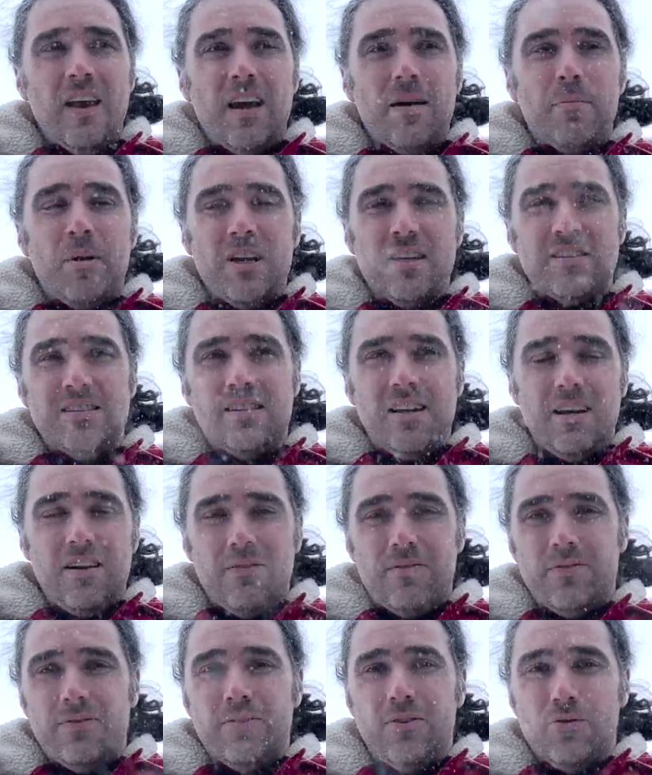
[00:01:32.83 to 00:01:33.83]
but instead
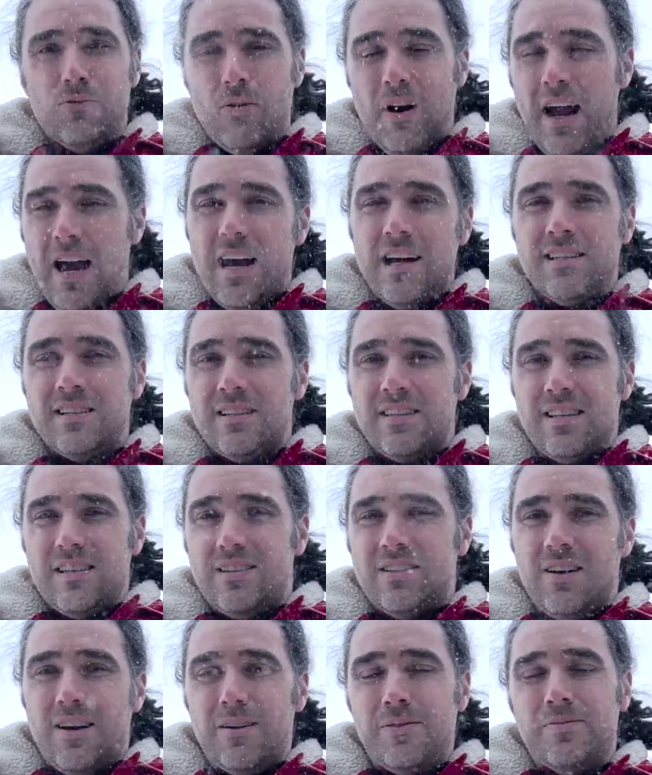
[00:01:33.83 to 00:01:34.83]
of grass as the
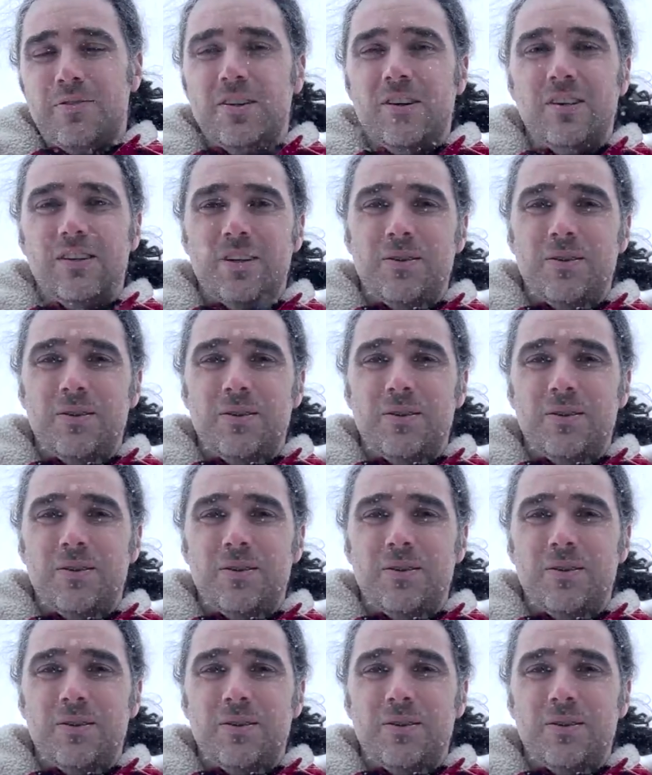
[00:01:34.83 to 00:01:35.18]
soft field,